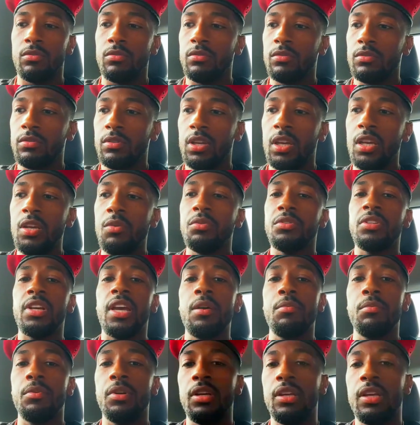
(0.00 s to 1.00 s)
No, he
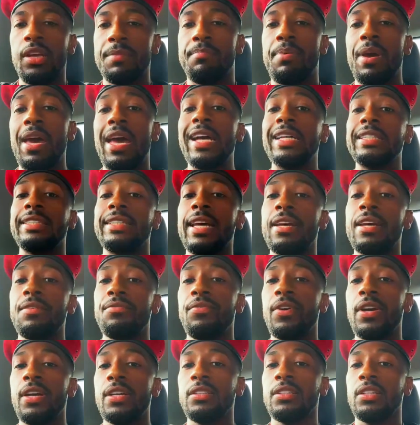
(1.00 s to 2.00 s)
was able to get past
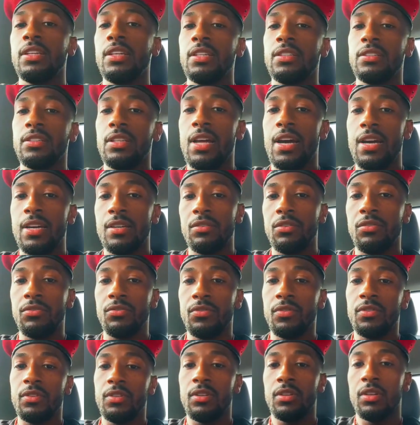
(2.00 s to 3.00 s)
that phase in his
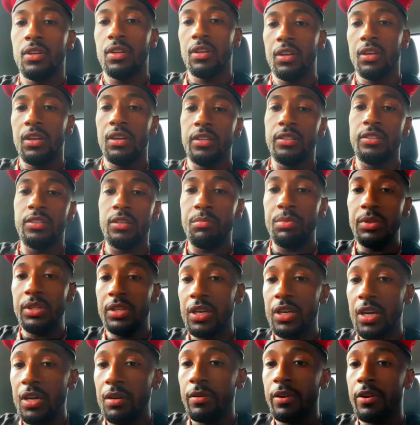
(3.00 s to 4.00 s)
life
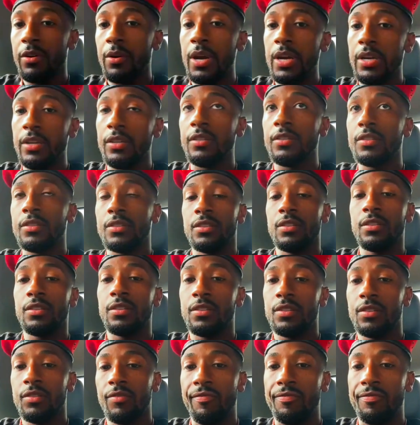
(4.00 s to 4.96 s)
to become great.